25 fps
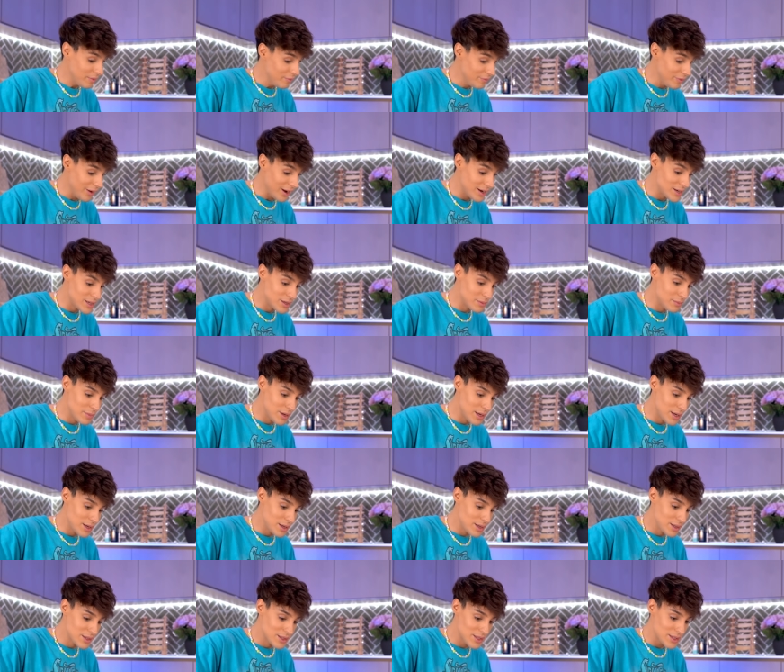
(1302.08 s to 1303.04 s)

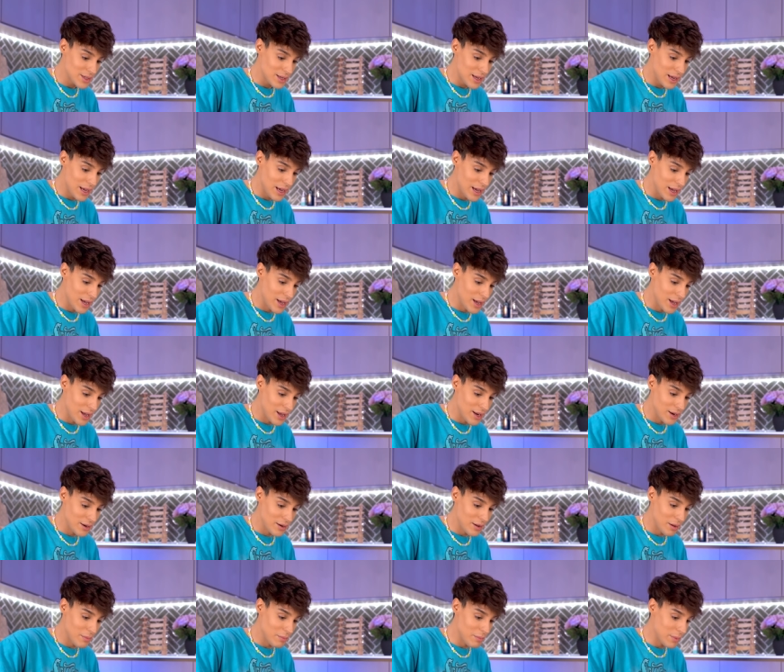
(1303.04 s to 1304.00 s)
vitamins
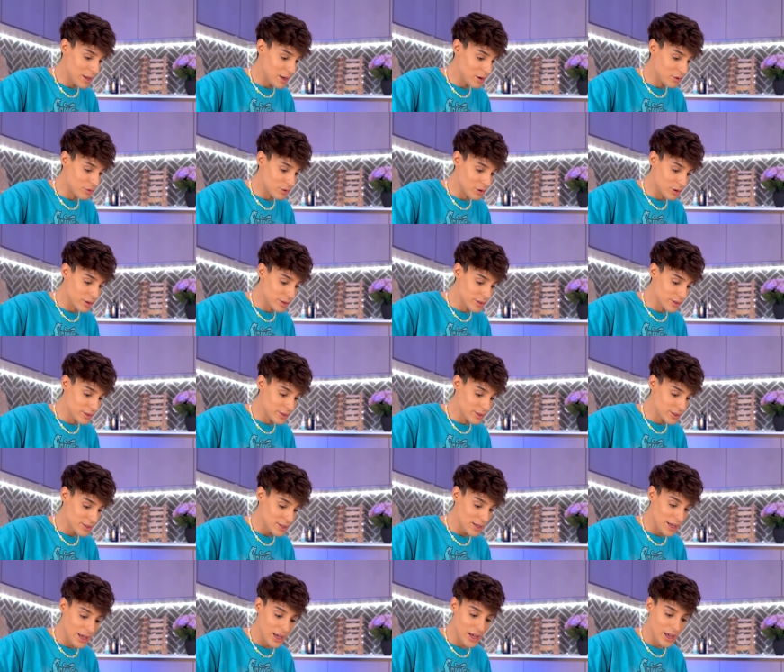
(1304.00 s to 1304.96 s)
and
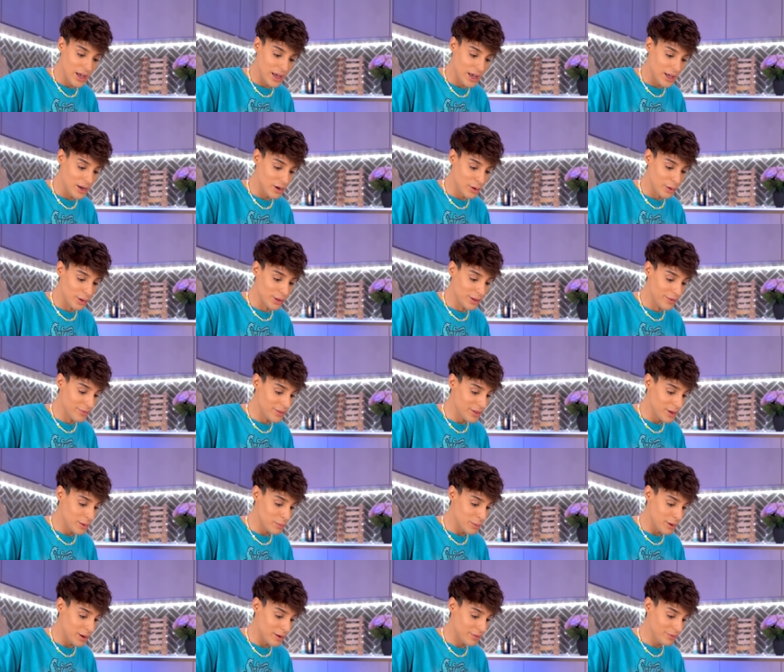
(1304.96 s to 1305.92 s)
minerals and all of the
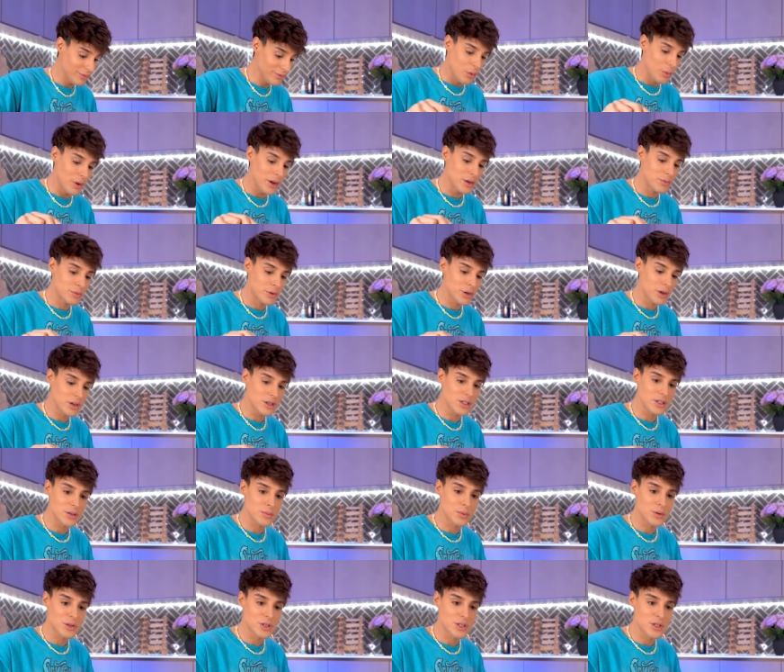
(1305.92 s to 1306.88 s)
above. Wait, we're not
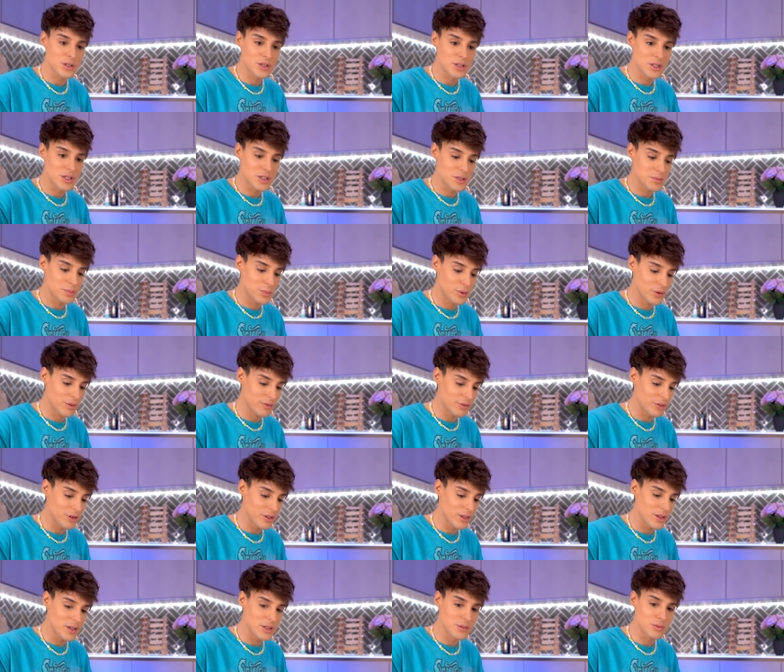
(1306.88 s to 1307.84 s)
supposed to use a spoon for
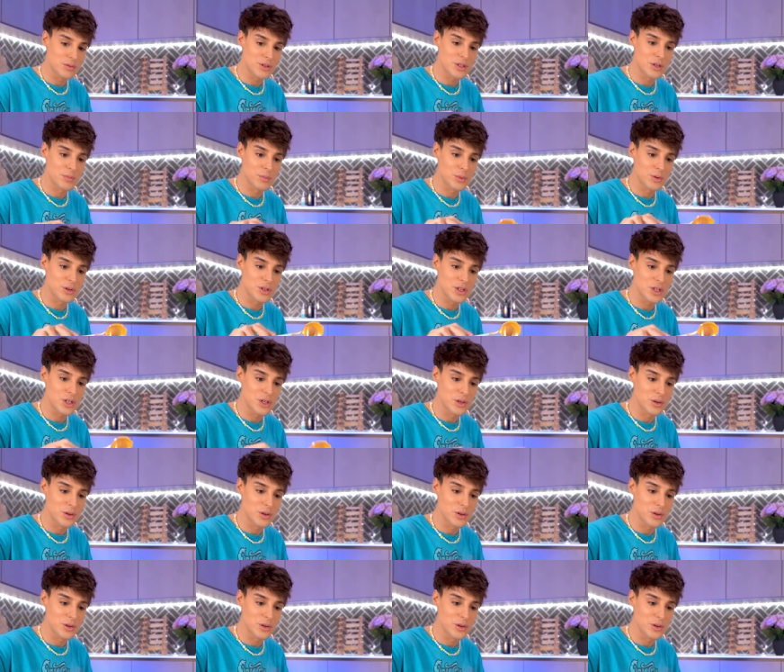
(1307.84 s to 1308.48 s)
this. We're supposed to